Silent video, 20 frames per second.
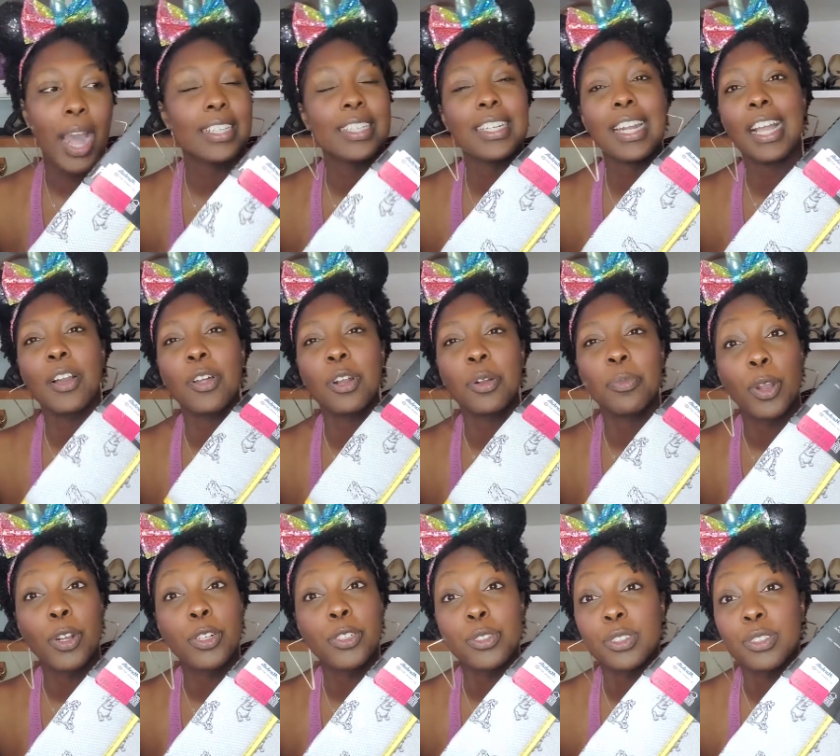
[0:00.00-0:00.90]
did I go to
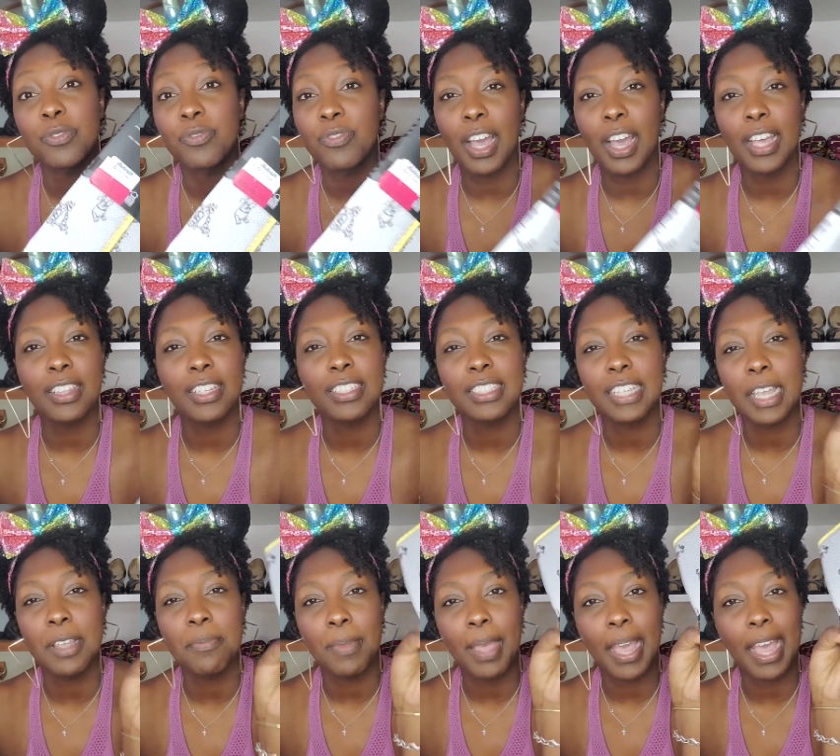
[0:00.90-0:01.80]
Marshall's and find the
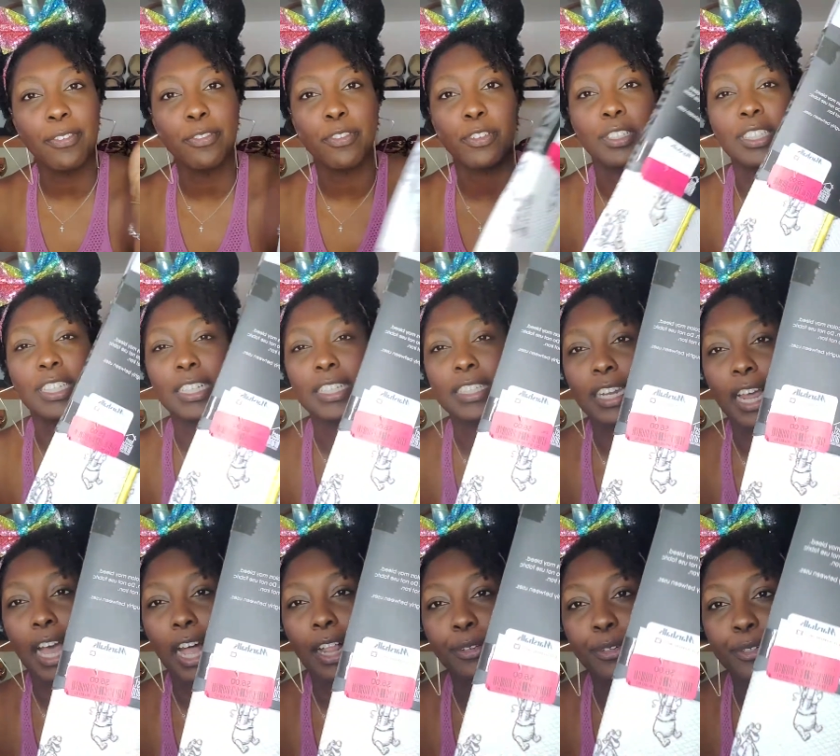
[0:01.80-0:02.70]
same mat for
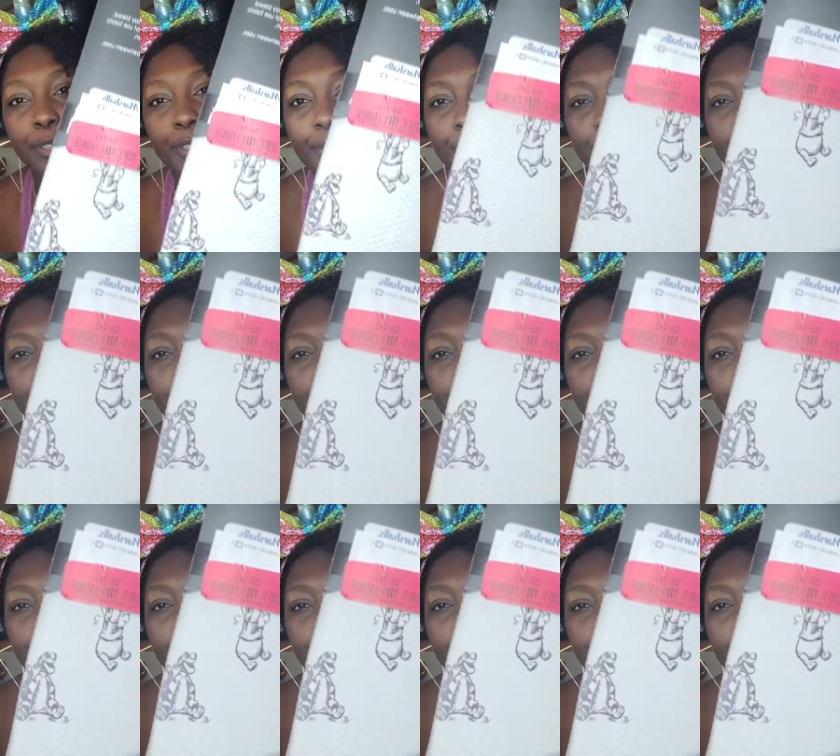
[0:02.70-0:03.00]
$6?